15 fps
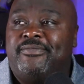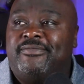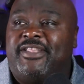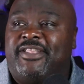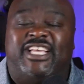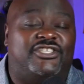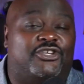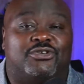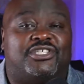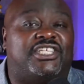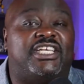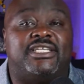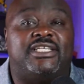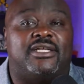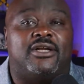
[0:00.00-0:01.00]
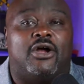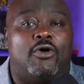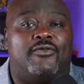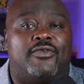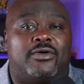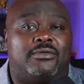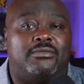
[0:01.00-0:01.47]
is your season
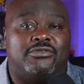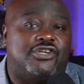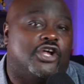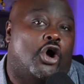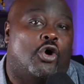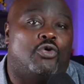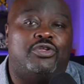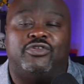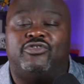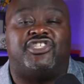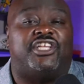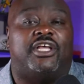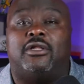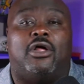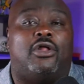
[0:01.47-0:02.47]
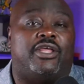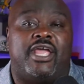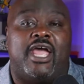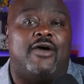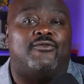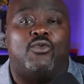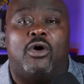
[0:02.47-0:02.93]
over? No, you still only
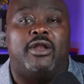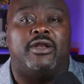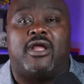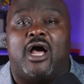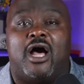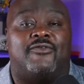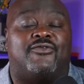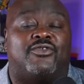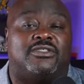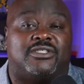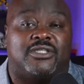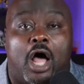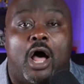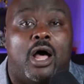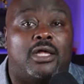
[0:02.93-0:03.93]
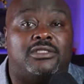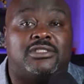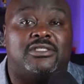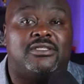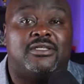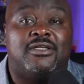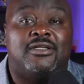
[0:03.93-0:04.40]
have 1 conference loss.